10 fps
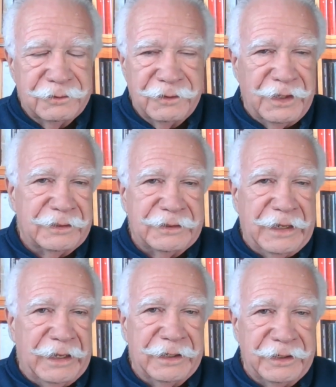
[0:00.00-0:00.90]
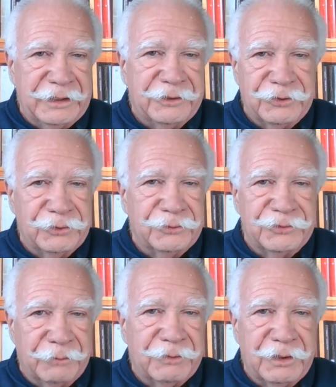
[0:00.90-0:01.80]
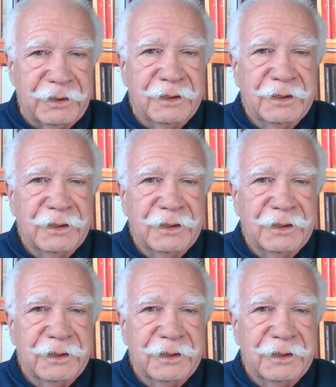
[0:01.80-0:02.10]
that candidate to do something